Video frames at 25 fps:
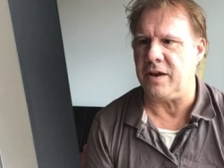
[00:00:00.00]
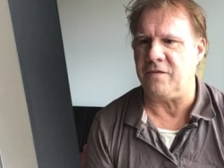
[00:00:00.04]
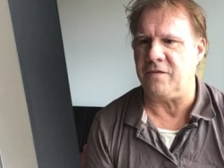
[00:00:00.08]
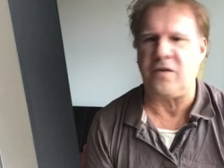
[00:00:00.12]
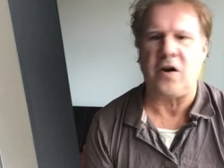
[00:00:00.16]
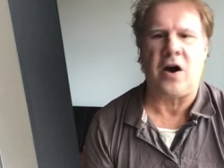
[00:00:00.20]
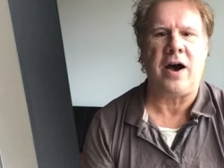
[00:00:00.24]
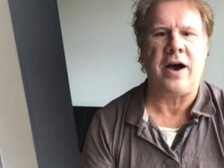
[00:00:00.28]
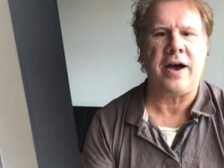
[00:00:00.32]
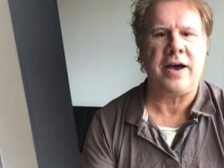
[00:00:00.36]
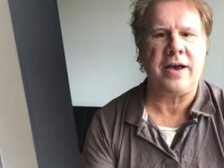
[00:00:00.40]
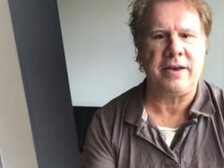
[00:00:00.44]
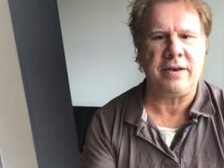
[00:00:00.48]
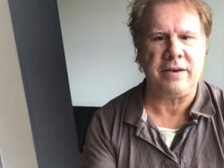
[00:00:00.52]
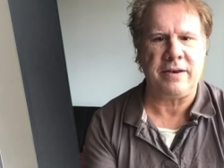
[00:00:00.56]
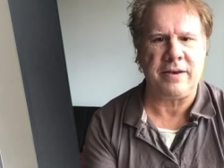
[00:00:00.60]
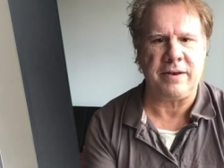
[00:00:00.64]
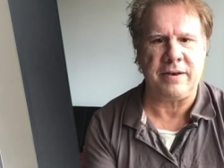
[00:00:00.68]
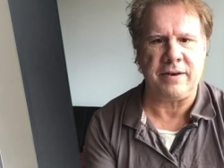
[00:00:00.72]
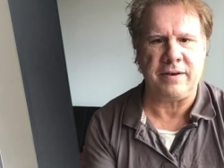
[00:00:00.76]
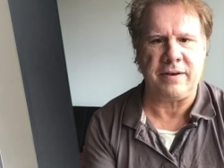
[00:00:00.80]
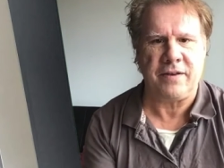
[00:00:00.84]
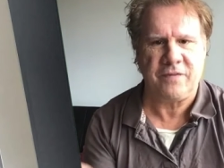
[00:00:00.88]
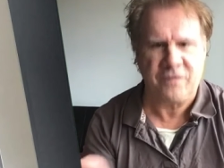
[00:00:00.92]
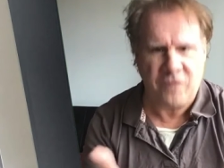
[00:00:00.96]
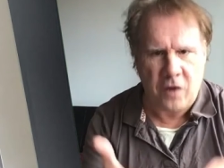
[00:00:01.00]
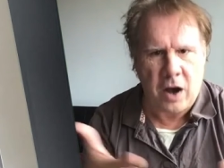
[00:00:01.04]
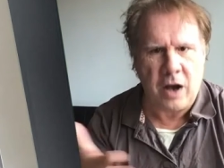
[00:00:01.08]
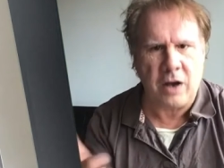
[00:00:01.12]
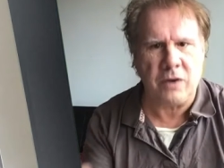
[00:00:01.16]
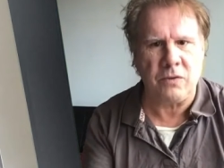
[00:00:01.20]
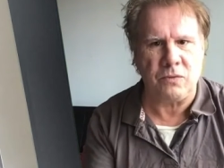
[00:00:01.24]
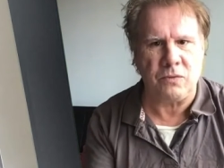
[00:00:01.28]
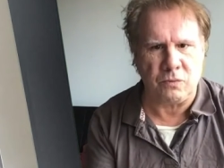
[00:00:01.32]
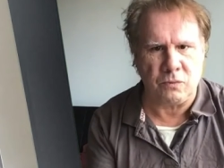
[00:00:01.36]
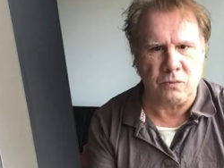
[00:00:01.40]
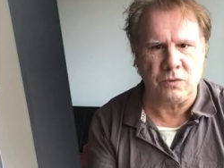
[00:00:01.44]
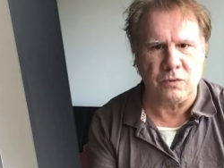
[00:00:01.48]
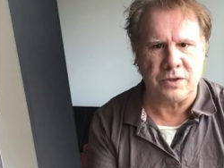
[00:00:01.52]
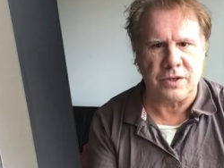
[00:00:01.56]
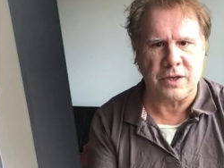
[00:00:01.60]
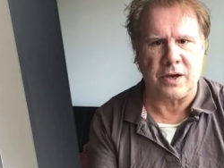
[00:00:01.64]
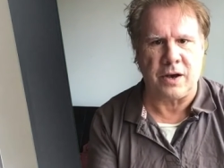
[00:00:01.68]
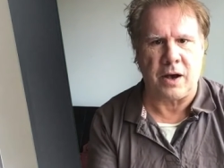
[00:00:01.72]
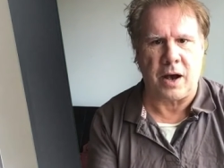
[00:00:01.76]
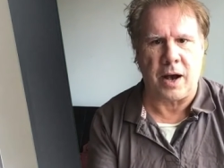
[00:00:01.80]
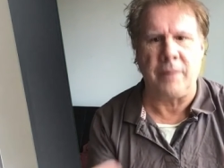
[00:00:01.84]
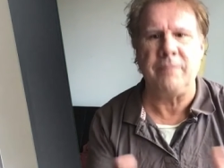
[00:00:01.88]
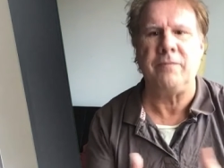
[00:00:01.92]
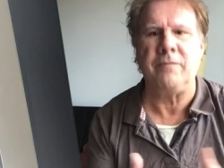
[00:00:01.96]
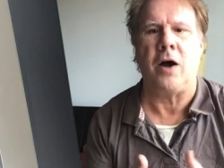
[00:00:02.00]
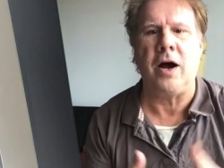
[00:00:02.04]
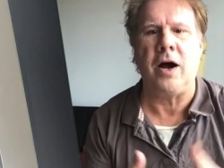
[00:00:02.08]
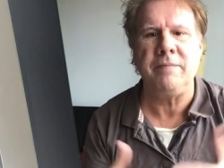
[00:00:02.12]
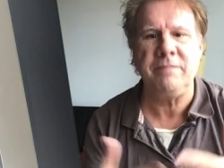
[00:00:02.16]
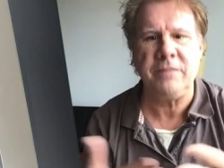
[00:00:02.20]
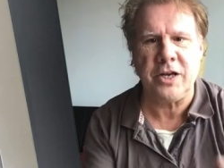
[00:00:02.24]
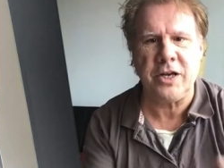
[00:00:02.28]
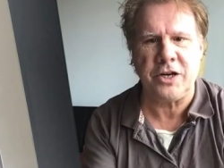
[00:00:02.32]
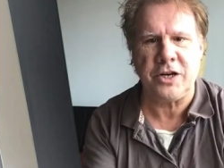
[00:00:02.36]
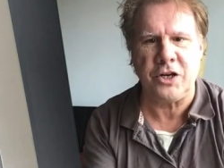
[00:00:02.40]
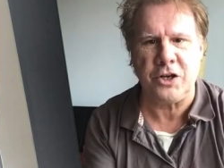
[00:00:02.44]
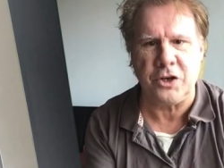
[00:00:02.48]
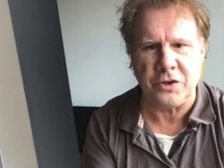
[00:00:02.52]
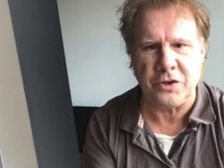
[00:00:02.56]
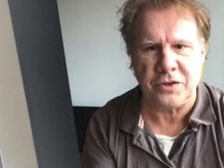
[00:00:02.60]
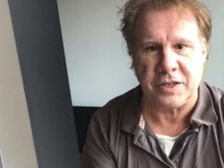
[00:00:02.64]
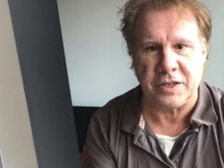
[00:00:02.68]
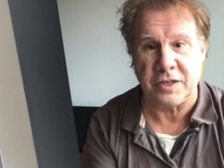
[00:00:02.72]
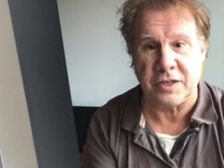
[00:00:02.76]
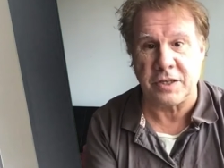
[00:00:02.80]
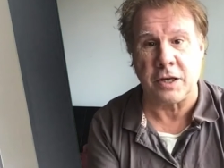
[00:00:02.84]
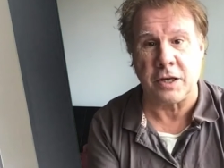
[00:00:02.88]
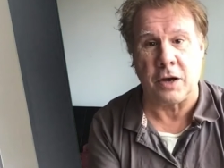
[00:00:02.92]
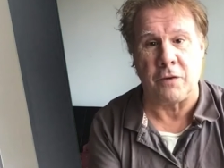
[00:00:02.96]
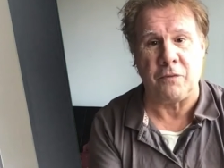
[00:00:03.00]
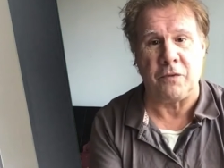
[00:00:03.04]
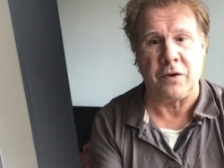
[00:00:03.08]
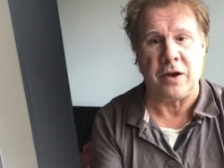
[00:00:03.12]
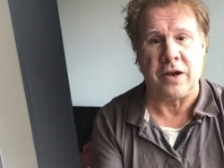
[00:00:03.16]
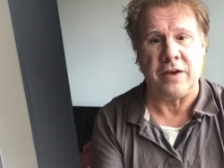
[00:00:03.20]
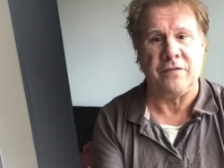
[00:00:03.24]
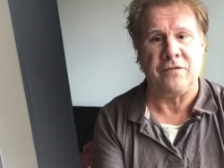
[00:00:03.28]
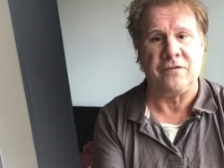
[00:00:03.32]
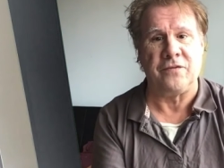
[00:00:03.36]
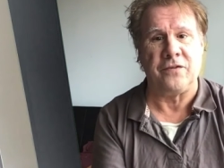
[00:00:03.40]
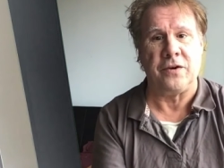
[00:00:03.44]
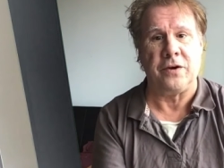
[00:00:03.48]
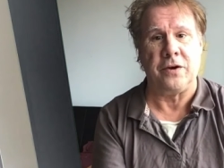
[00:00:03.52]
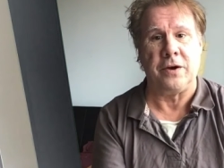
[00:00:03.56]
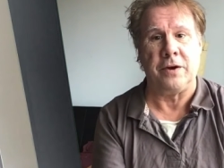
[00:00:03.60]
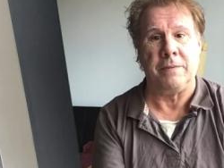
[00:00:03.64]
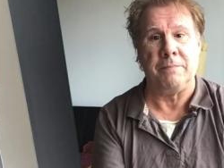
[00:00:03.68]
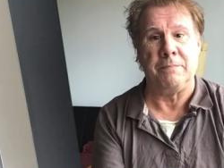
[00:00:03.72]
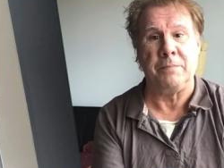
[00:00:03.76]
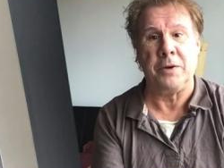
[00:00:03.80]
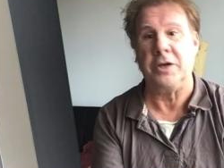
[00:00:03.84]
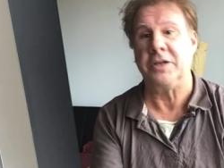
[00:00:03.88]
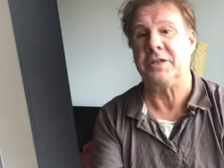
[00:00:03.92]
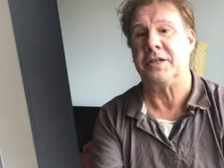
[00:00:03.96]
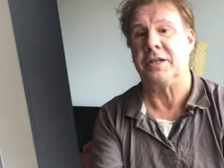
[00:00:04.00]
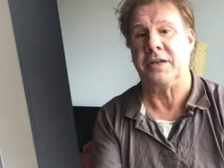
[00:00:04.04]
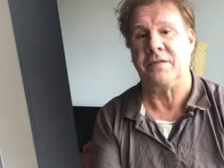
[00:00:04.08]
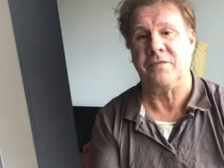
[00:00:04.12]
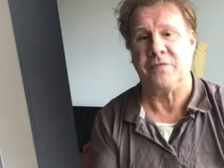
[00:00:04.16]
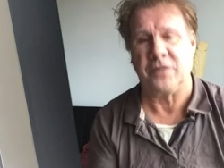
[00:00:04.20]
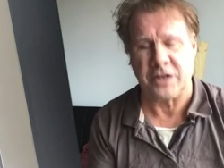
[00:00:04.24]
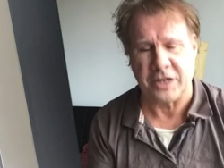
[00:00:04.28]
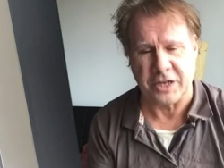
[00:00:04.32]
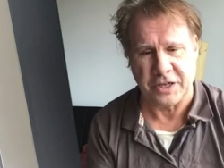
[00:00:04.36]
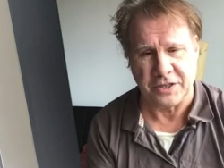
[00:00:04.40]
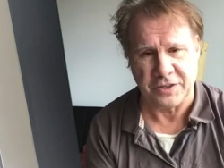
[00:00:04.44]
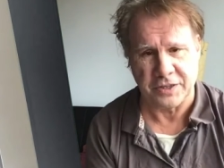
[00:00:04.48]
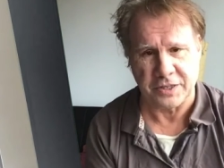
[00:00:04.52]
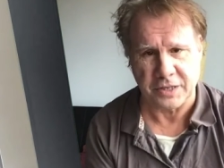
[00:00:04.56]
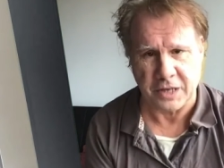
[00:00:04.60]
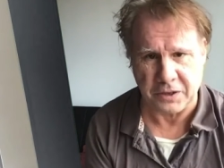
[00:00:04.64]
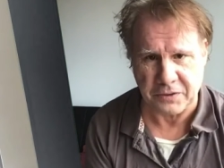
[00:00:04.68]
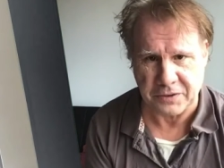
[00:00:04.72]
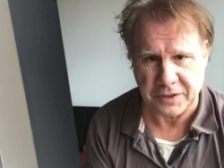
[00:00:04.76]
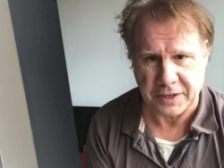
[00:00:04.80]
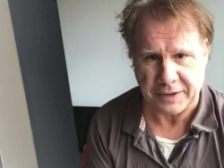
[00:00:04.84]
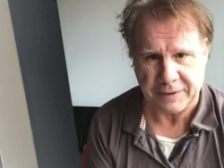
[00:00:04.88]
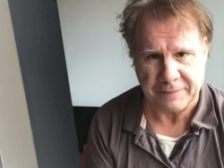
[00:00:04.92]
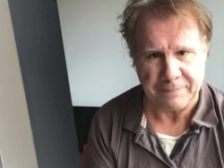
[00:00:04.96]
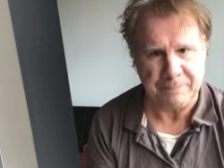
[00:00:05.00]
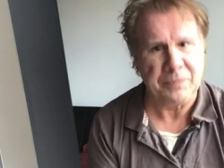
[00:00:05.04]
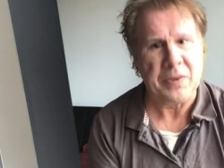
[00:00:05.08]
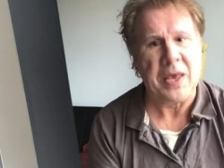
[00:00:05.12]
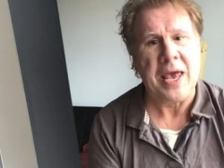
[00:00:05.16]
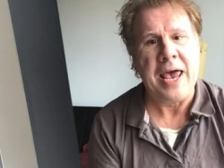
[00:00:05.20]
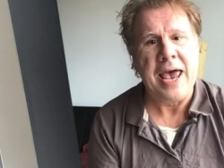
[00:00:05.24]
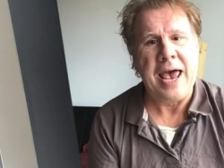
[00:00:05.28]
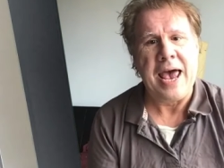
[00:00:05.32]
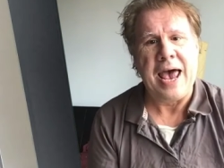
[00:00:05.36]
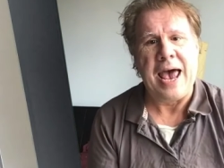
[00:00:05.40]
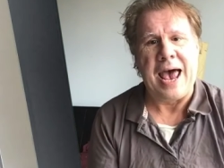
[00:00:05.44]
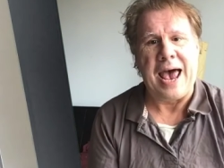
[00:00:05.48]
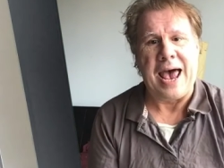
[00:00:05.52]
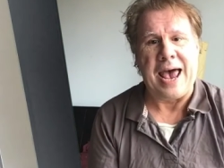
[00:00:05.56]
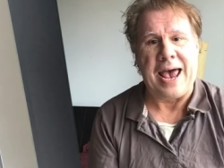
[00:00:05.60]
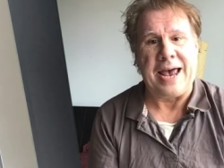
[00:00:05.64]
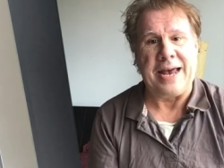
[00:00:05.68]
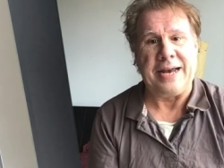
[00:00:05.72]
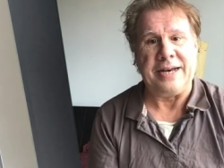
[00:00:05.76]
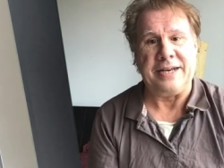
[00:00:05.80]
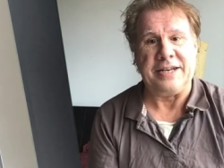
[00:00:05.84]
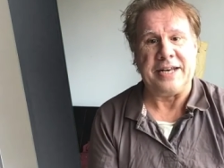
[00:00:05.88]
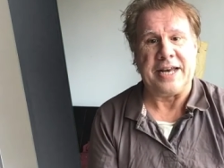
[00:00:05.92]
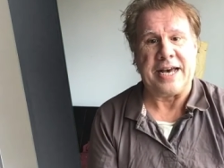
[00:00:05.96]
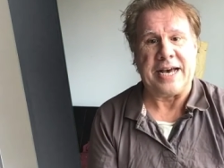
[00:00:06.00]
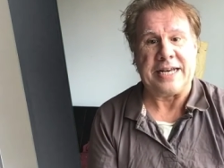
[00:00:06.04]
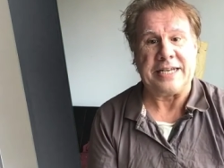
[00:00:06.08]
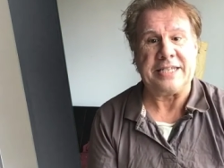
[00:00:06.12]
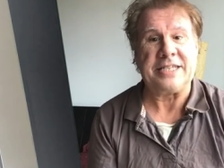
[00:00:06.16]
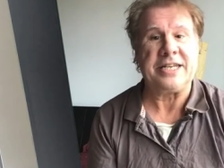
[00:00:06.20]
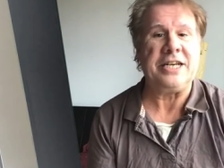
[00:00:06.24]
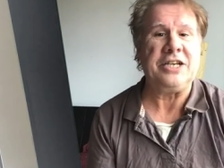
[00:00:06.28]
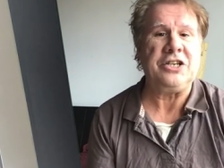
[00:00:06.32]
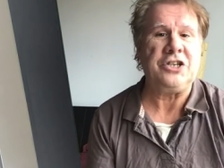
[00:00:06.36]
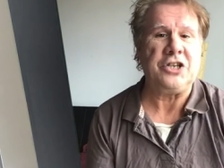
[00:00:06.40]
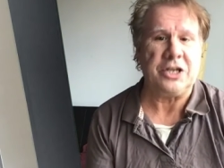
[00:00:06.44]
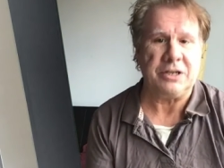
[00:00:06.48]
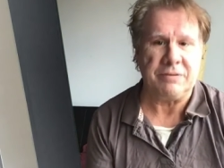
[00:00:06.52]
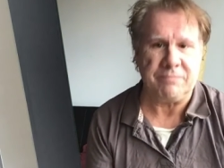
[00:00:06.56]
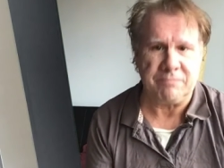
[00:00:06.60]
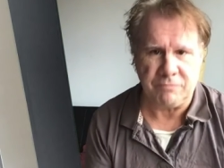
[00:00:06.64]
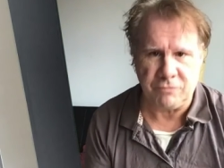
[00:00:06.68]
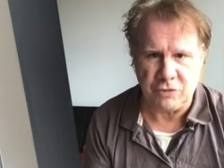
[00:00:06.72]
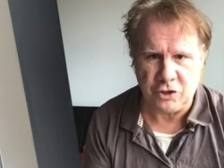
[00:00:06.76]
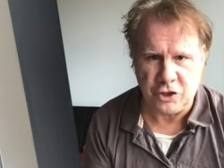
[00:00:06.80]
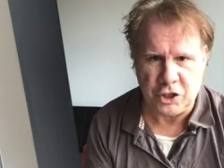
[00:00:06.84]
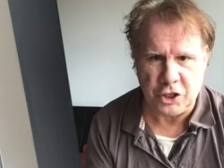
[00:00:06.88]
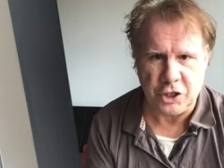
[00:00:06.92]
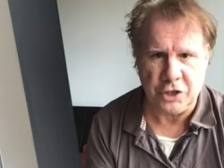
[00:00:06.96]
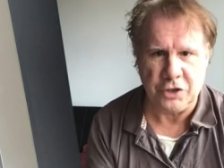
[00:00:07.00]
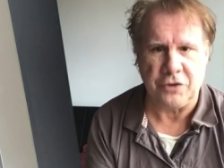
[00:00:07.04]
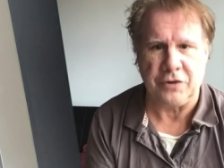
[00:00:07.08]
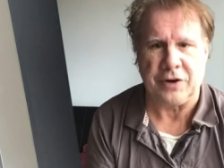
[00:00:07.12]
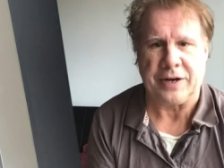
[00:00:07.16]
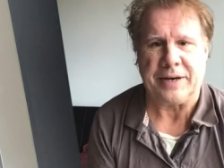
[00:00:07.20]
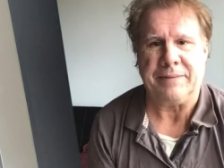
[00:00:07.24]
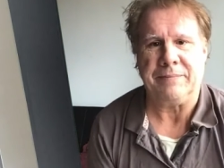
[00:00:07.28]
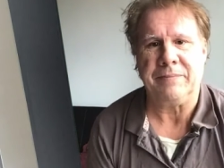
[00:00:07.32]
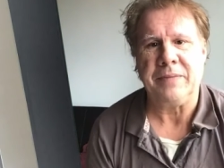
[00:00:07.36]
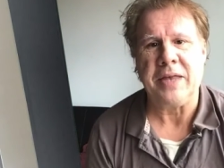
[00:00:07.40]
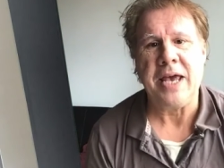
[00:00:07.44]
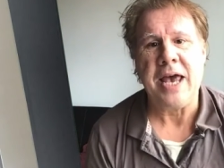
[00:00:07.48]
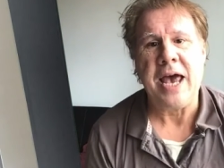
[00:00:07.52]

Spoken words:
if I was I'm going to use this software personally for consulting and tutoring.